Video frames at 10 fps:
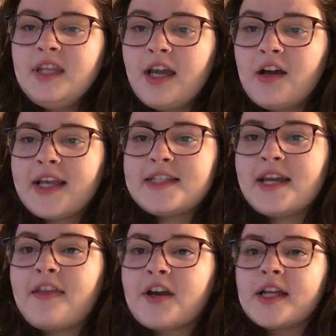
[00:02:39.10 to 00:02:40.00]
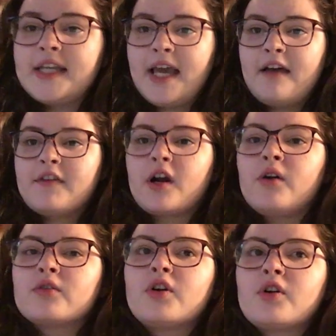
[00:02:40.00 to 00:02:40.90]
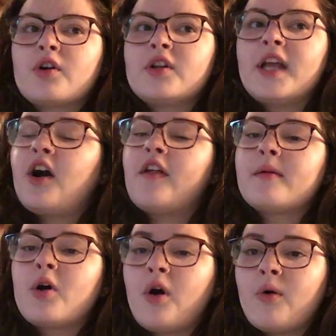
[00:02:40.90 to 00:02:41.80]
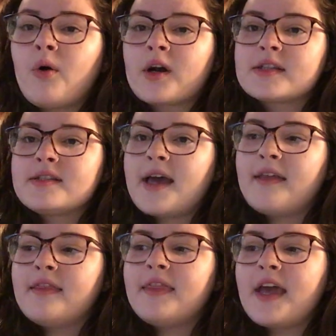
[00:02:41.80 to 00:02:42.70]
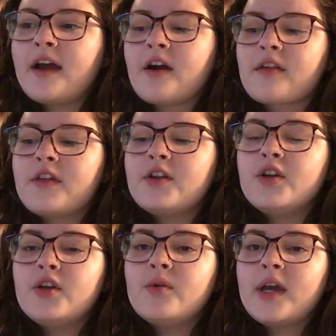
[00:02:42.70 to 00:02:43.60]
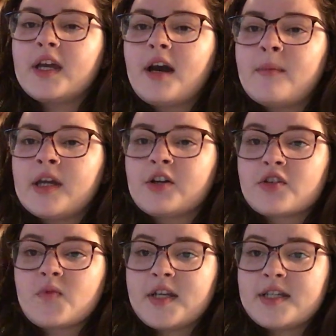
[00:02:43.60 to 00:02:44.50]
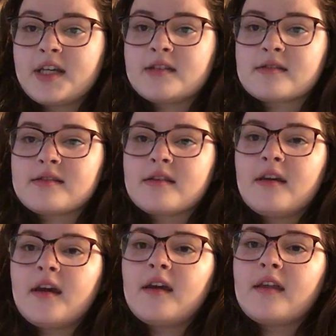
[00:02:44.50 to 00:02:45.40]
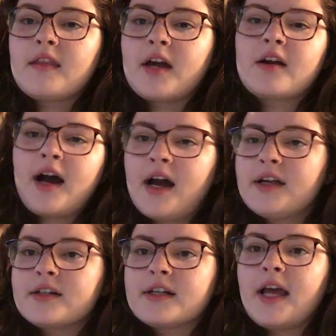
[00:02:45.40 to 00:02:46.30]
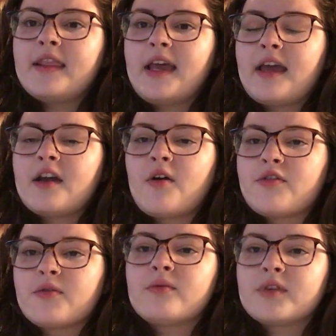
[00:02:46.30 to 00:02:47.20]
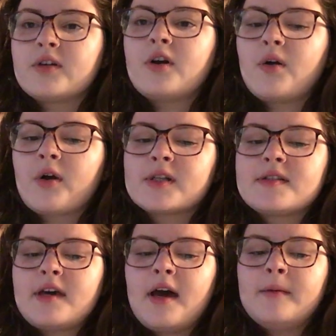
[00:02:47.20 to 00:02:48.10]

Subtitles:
They all get together and they have their own, they call them cohorts, and they are the new incoming nurse residents that are hired, and they go through little cohorts.